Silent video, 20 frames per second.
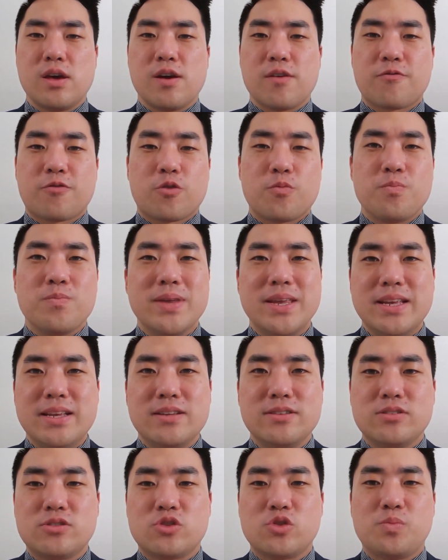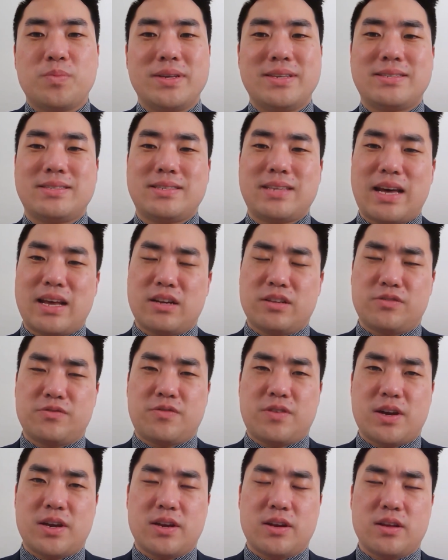for me to be
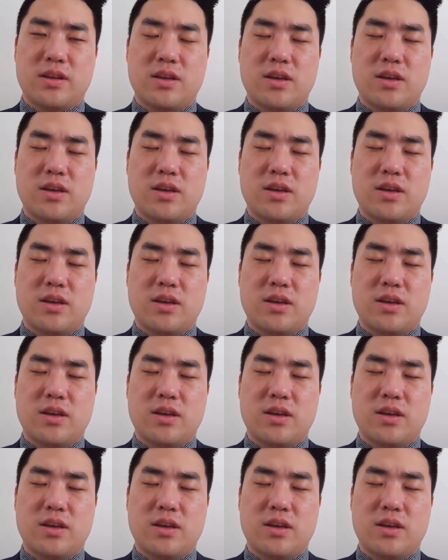satisfied,